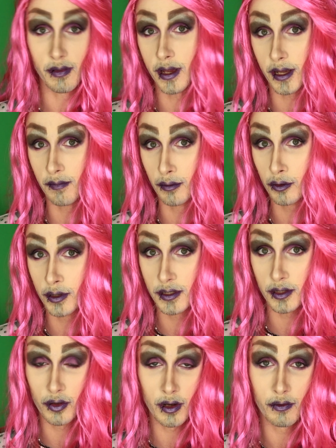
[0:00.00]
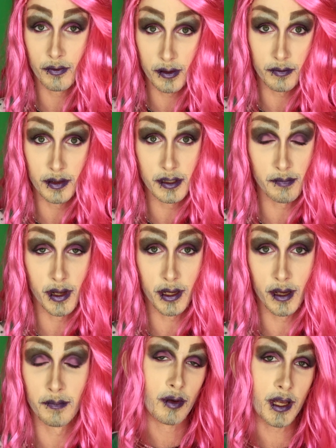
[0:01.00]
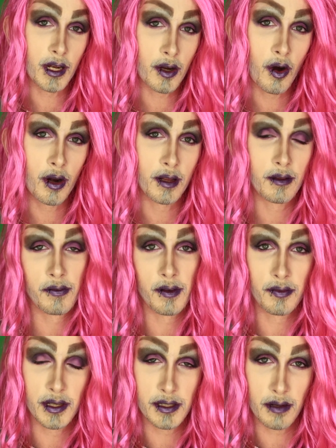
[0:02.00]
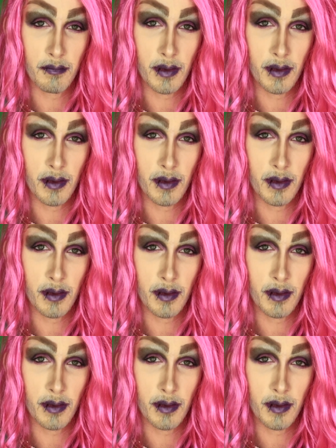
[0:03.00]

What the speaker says: makeup look is a true 50s makeup. We can call it 50s